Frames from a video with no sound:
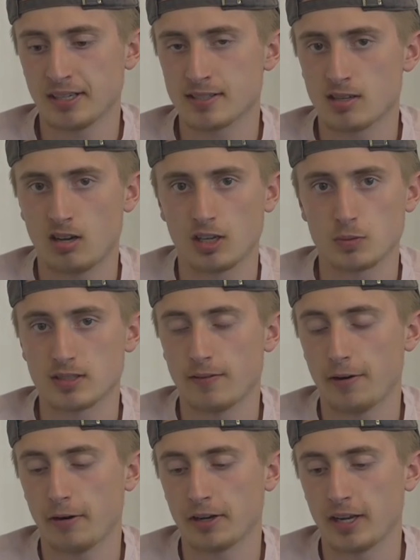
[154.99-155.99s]
Gonzalez was a
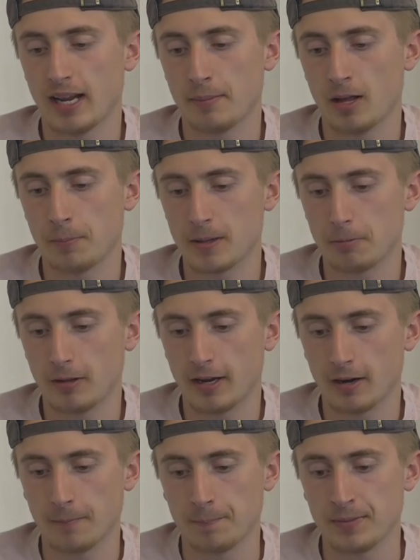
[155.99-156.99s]
very good MLB
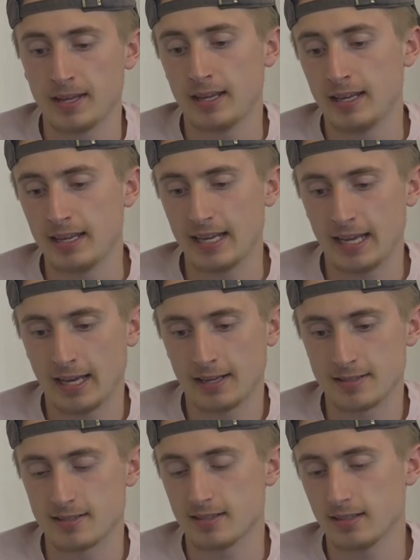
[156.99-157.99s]
player,
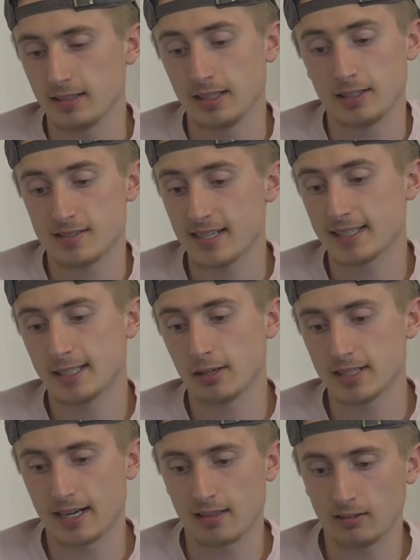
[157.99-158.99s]
and 6 years
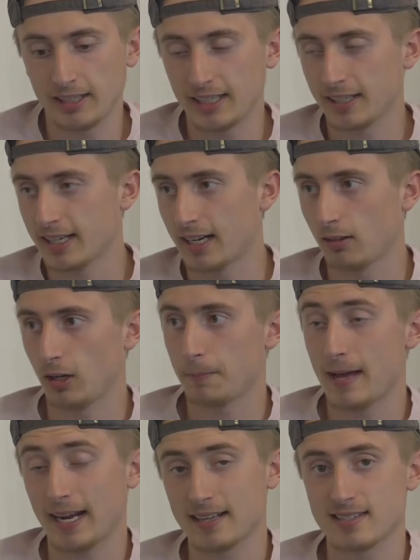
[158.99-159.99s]
out of the league, and kind of look
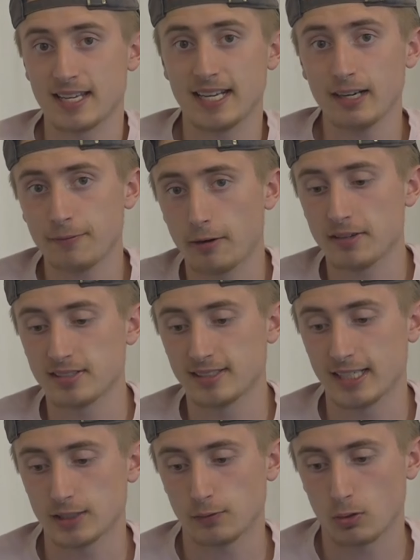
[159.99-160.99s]
back and say he had a very
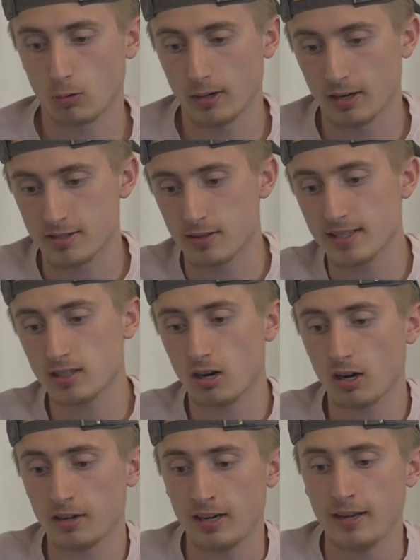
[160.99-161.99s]
successful career. So this
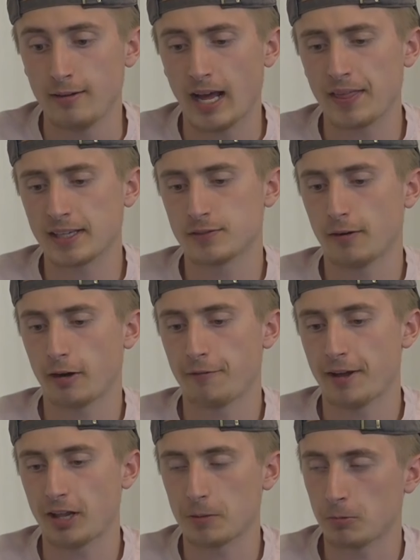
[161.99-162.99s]
card, I think, is very
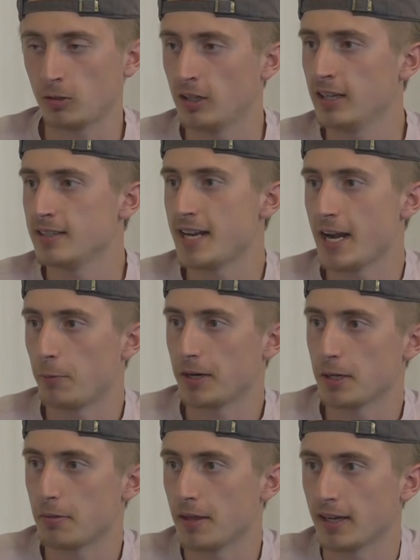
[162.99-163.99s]
valuable. Danny, what are
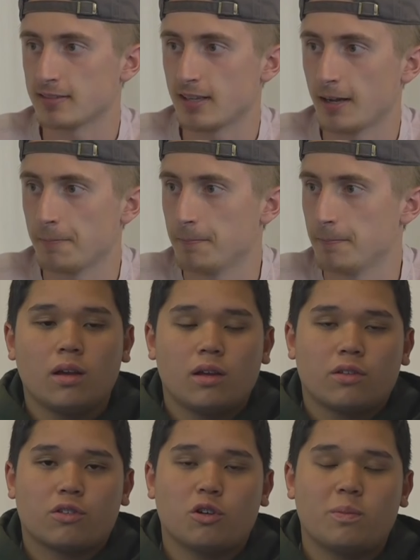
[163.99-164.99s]
you thinking today?
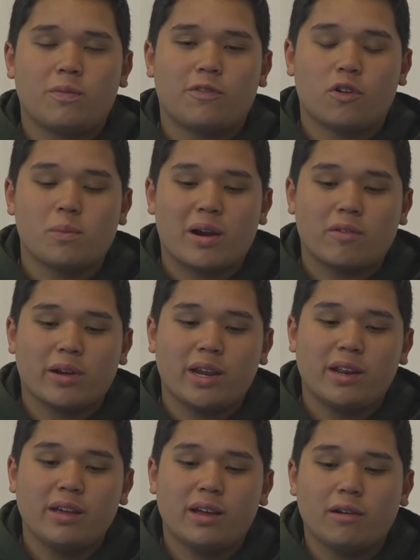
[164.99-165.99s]
So for my
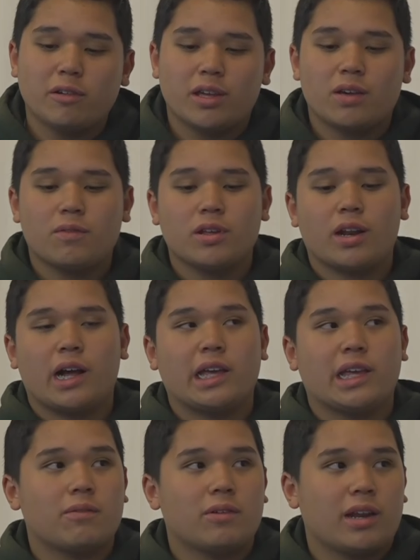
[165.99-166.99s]
rating, I give it
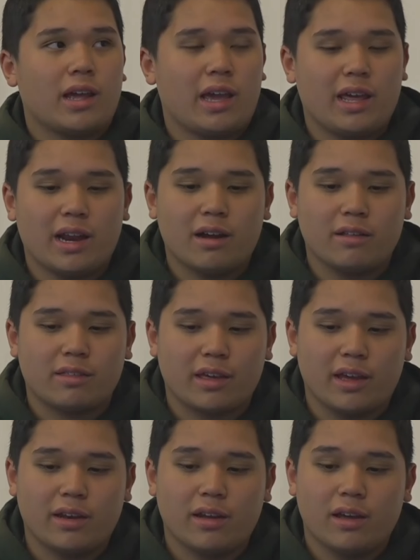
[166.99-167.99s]
an 8 out of
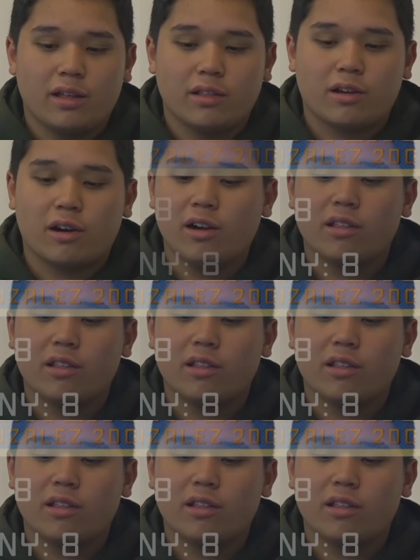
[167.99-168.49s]
10. The card